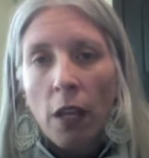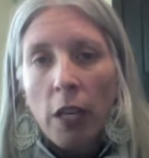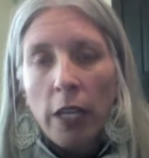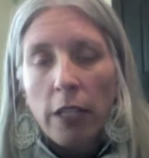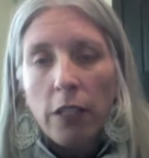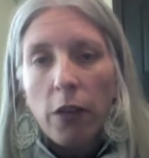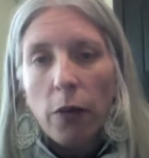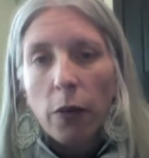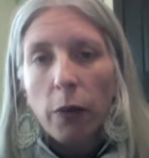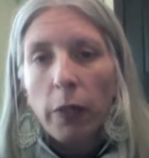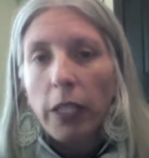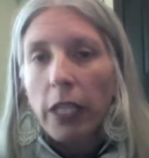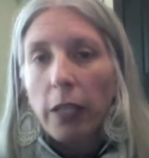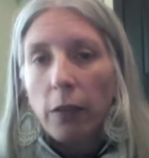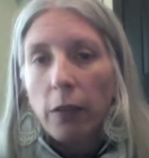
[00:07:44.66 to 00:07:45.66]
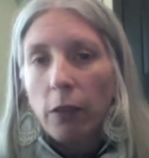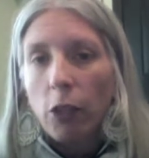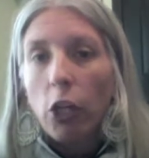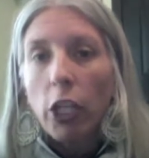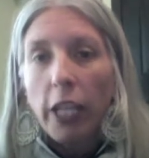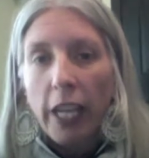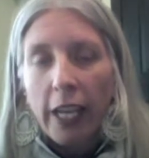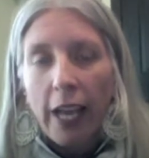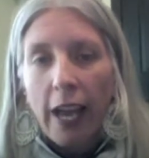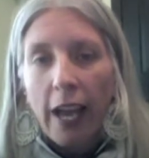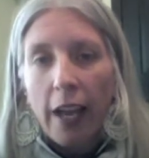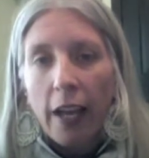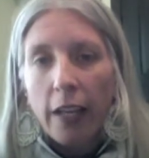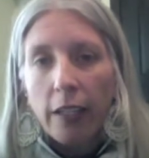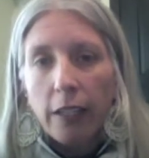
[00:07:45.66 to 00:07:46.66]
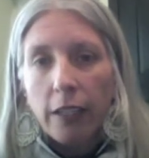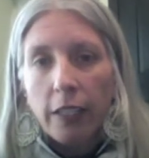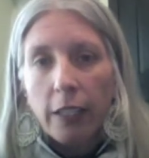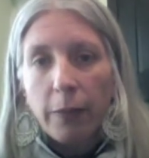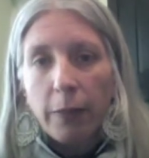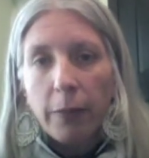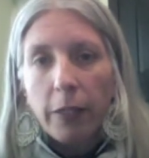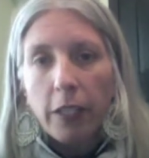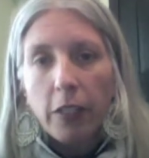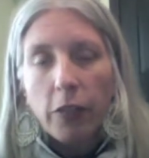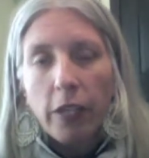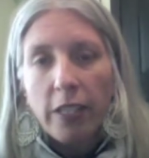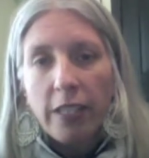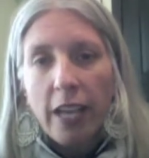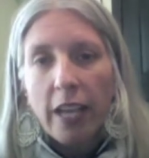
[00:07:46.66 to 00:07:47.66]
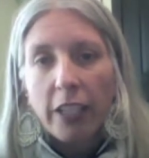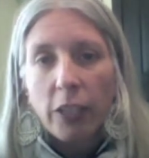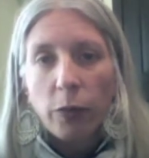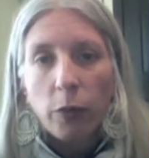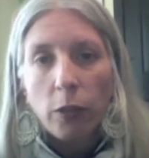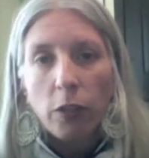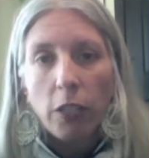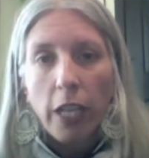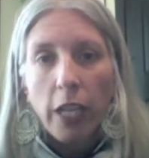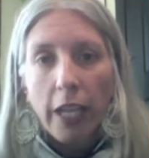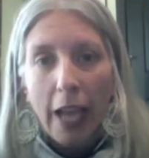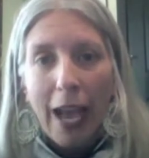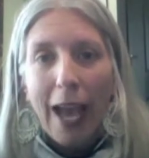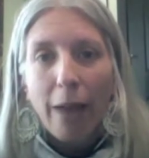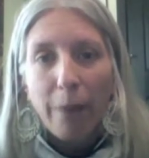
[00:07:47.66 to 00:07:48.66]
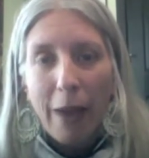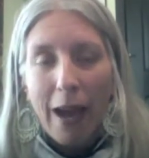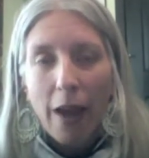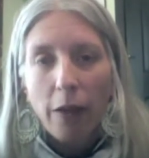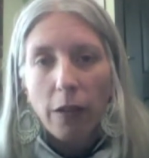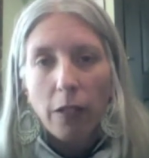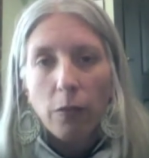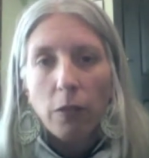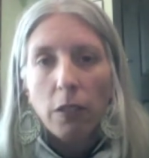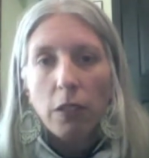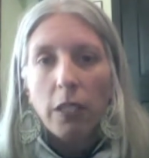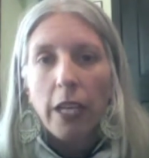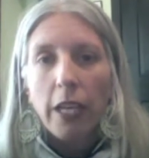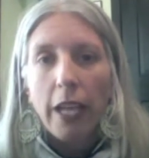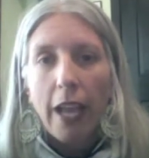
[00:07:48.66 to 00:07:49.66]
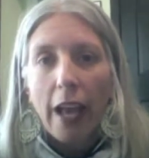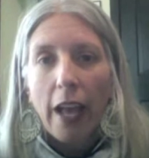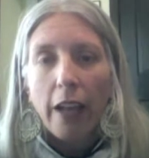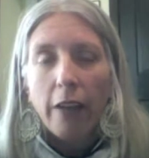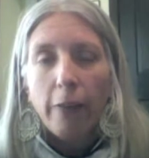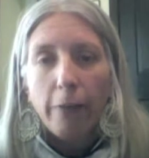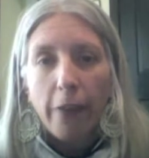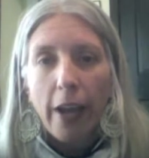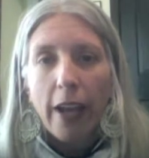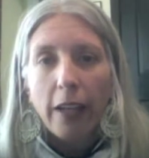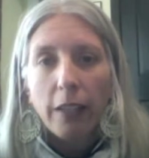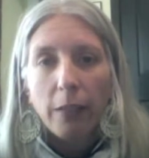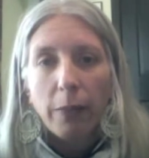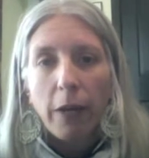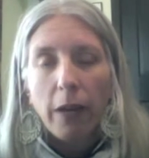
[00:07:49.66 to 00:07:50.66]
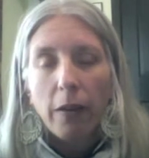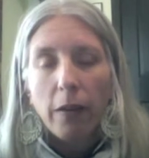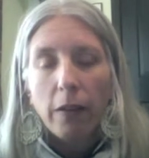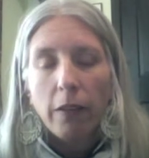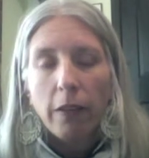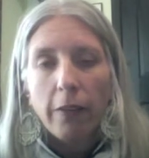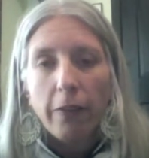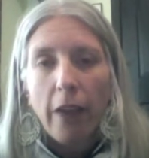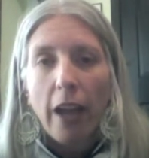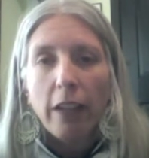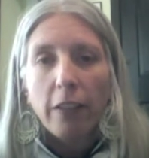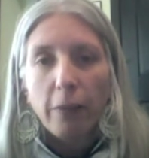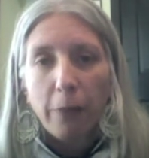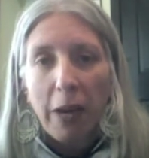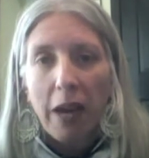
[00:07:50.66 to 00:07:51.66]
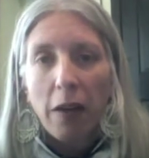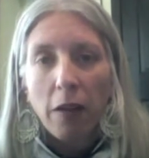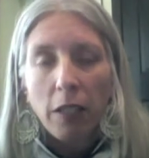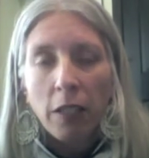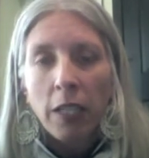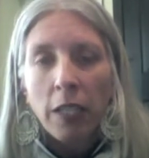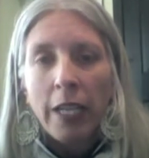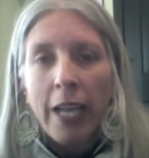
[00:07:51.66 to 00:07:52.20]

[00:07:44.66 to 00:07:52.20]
So we're really looking at, in a transaction, we're looking at power, and we're looking at effect, power, the effect of power.